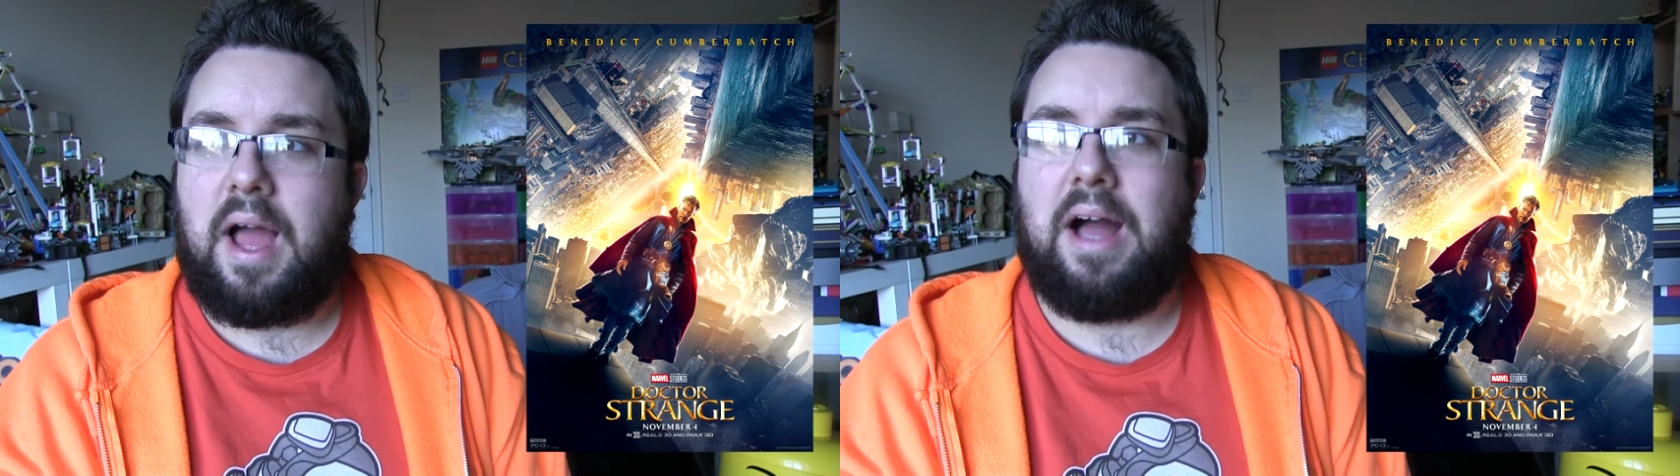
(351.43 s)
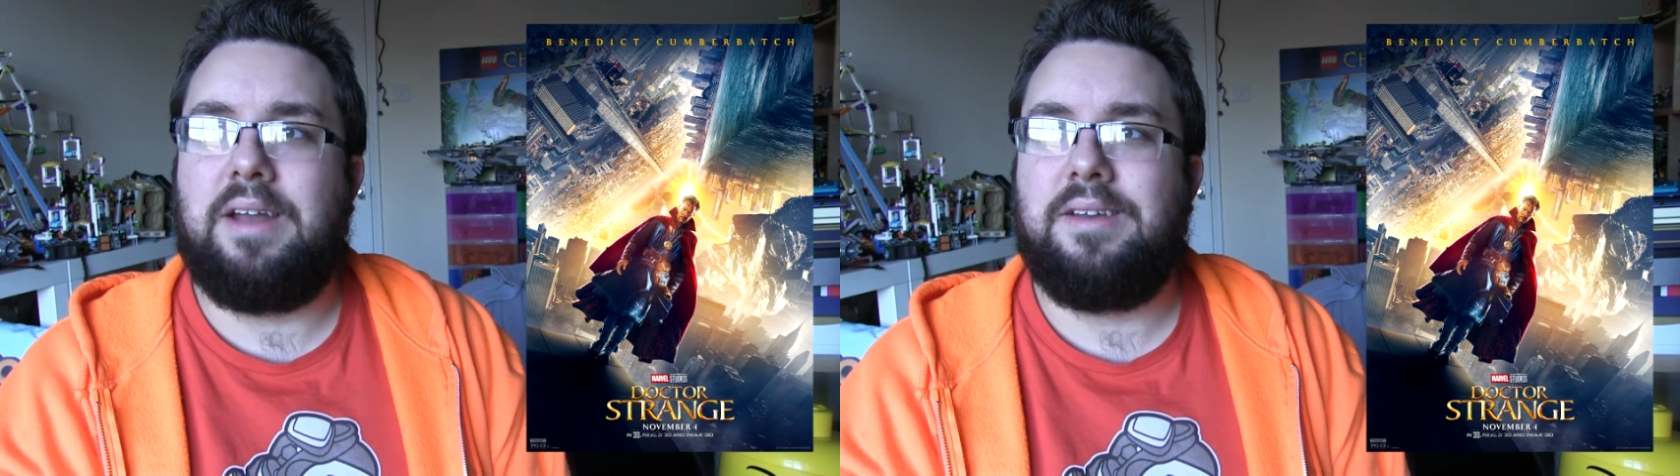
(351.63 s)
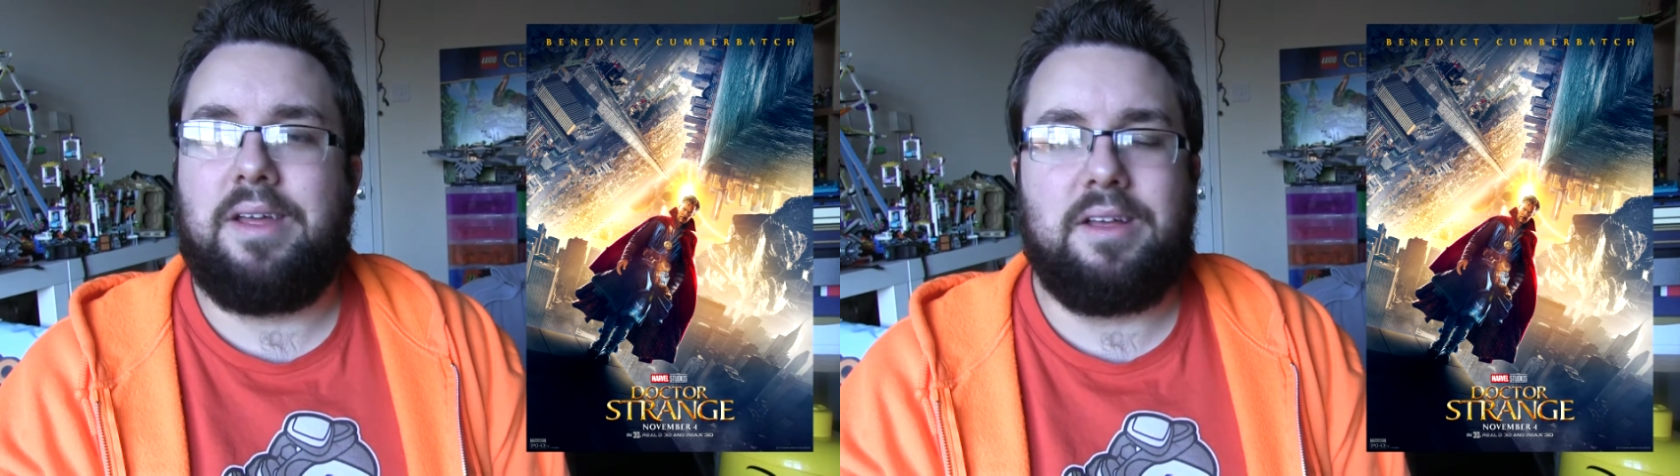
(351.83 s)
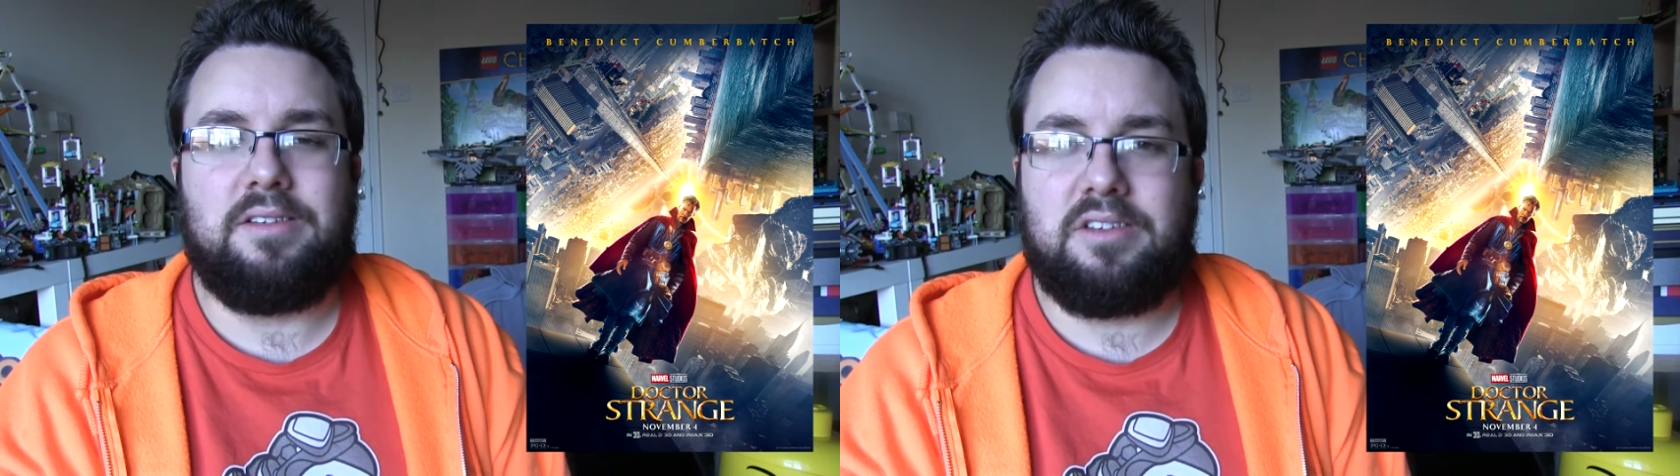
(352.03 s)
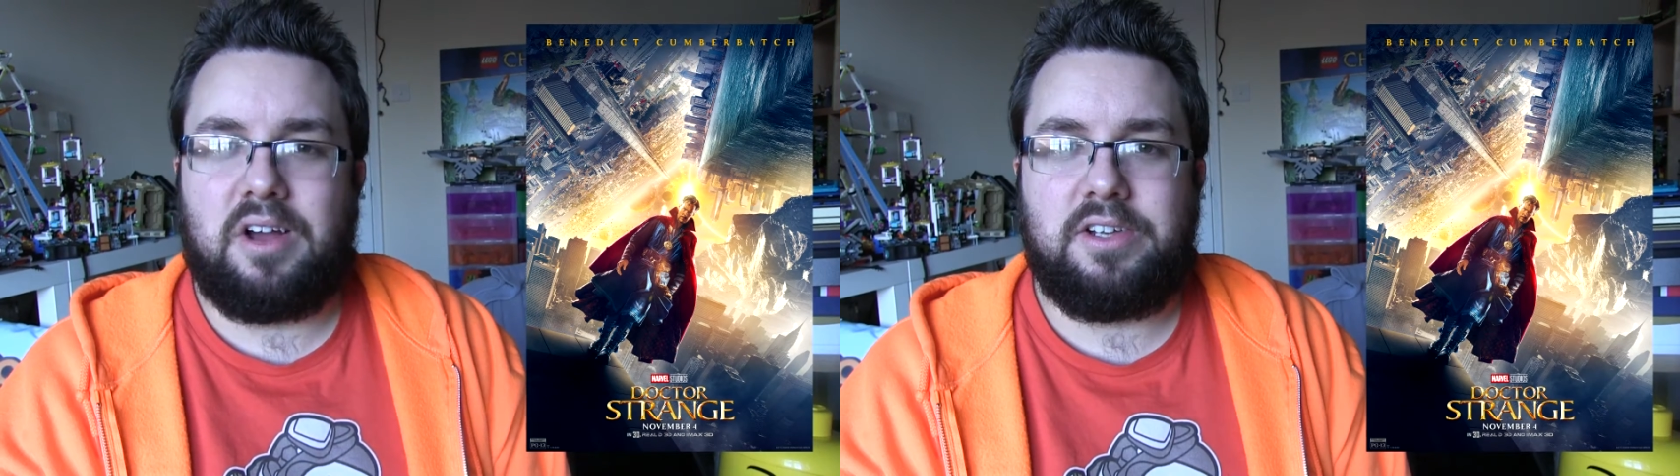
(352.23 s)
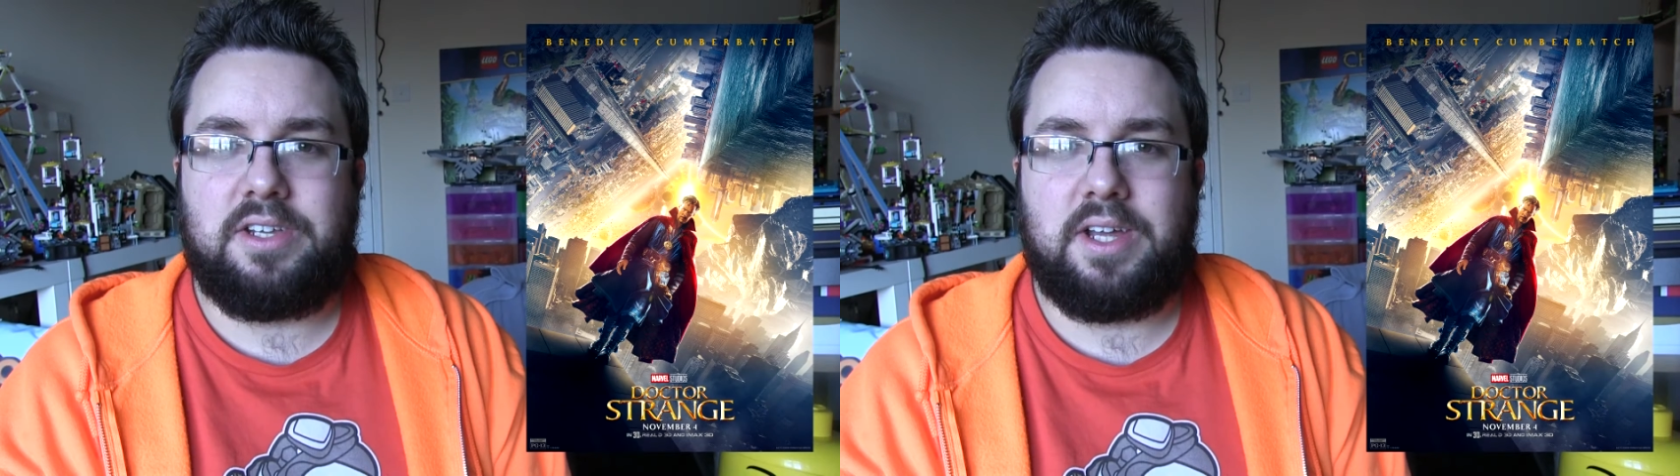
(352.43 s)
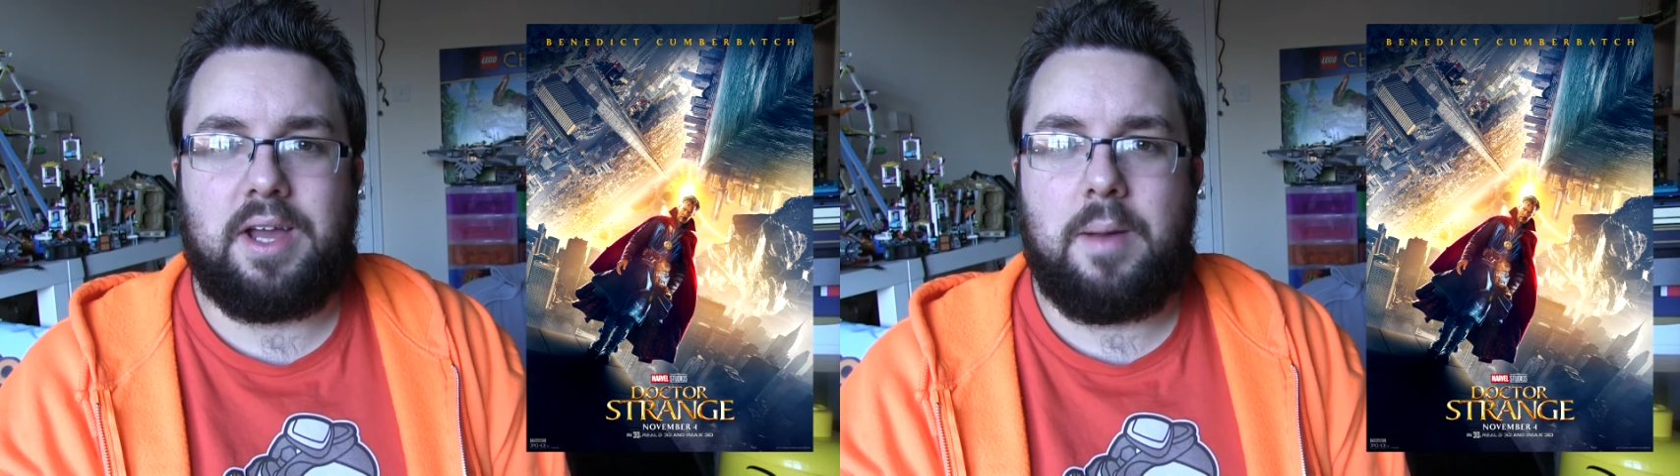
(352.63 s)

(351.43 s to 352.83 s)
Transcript: and exciting,